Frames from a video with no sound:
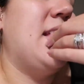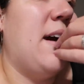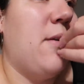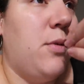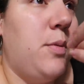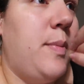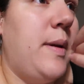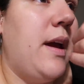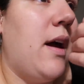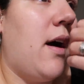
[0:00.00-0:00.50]
That
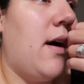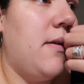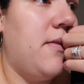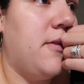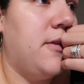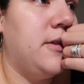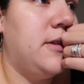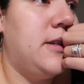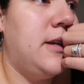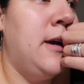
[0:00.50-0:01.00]
would be
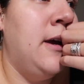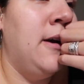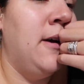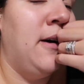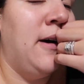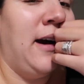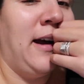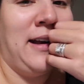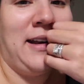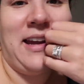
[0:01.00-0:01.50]
awful too.
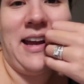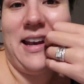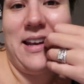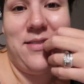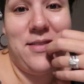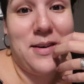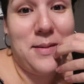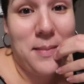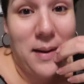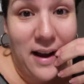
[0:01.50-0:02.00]
I can't
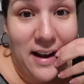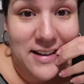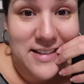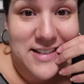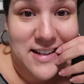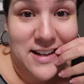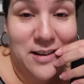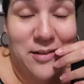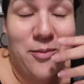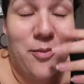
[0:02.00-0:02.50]
even
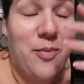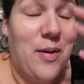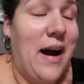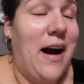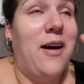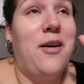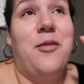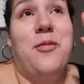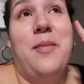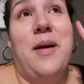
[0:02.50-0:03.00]
imagine
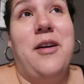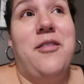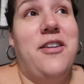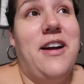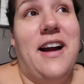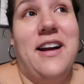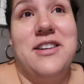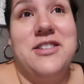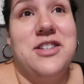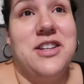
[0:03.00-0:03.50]
how my
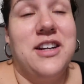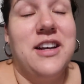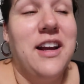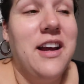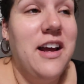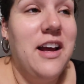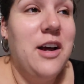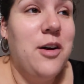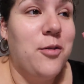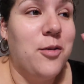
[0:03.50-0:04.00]
reaction
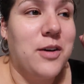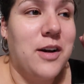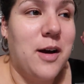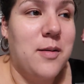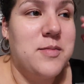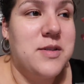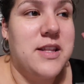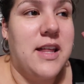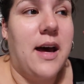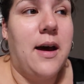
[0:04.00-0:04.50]
would
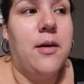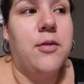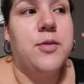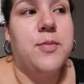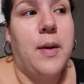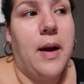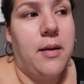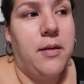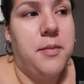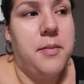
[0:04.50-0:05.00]
come to that. It
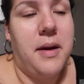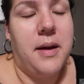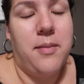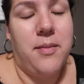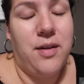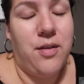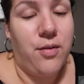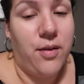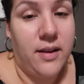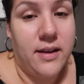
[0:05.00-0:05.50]
would probably make
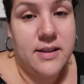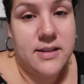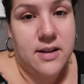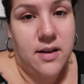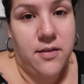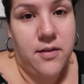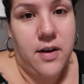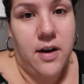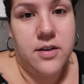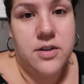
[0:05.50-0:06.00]
me really
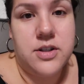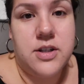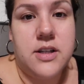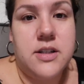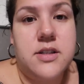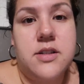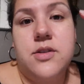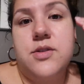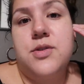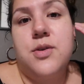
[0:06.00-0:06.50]

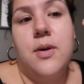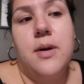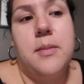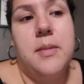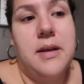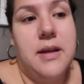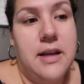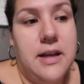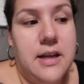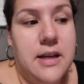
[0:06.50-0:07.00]
self-conscious. So, I
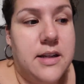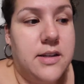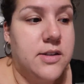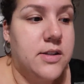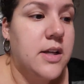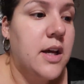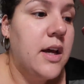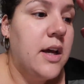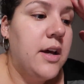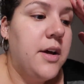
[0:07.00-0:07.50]
mean, he
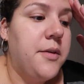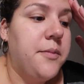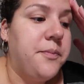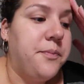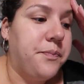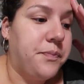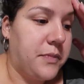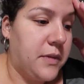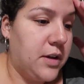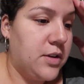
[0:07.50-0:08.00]
is
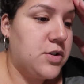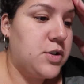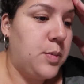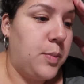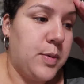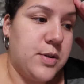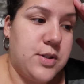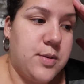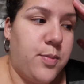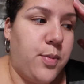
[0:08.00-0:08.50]

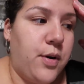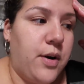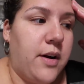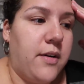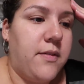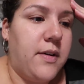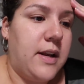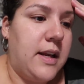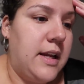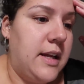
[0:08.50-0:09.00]
super
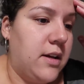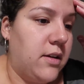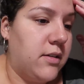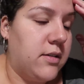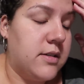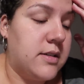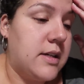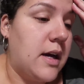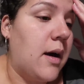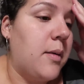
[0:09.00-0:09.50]
supportive, and
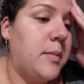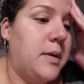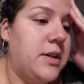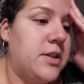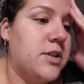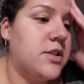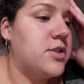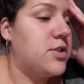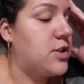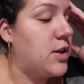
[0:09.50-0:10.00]
he'll tell me,
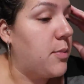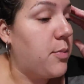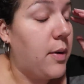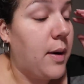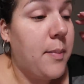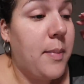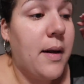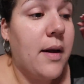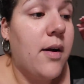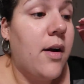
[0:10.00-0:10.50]
just jump
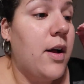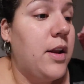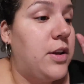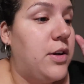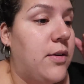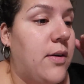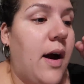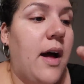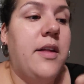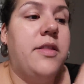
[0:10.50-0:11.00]
right back on,
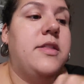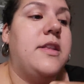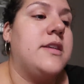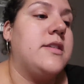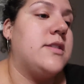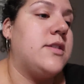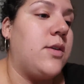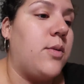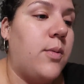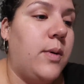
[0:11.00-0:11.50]
you got
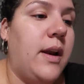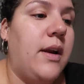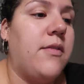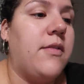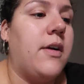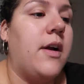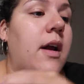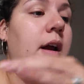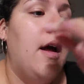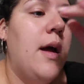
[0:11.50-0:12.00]
this, or
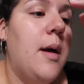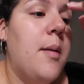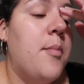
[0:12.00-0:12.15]
whatever.